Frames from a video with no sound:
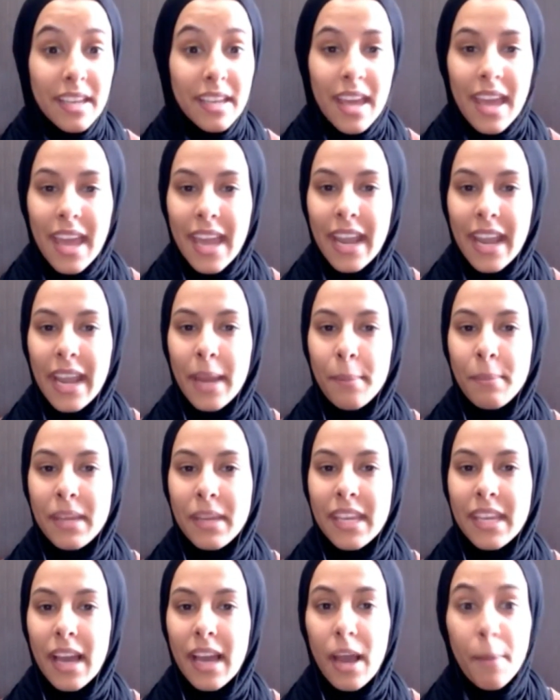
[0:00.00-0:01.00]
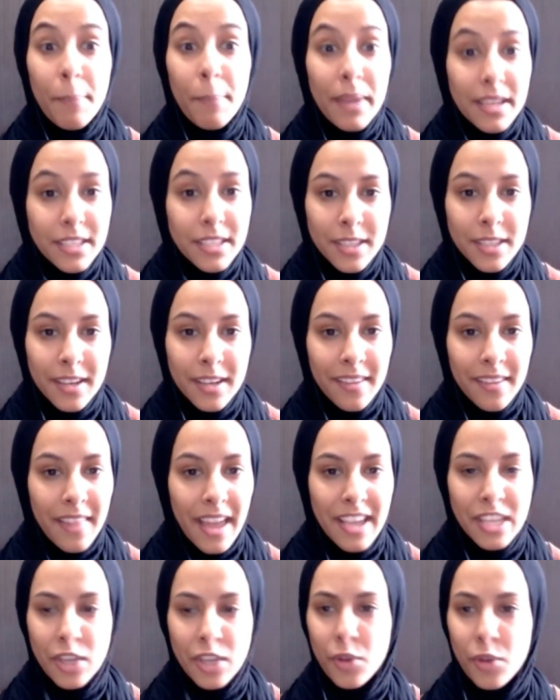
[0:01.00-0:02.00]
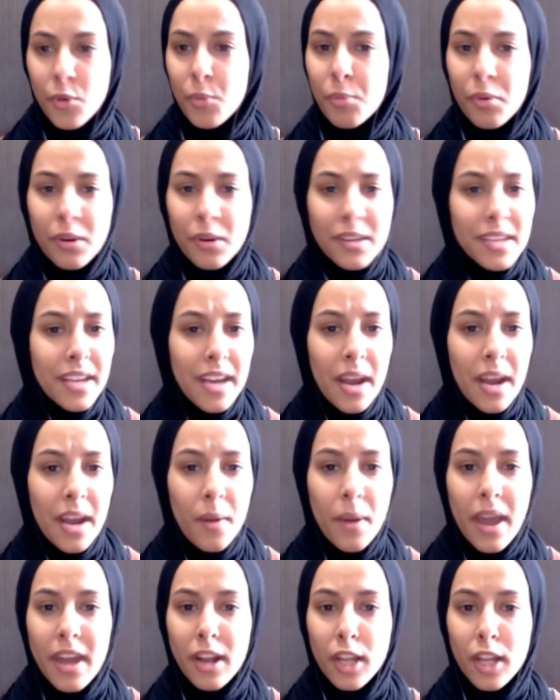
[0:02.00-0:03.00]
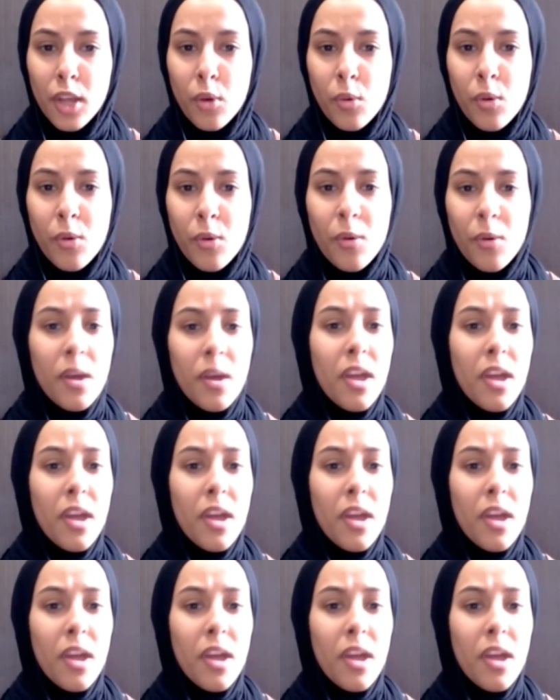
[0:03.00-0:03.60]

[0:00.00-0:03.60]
It can be a picture that you printed out at a local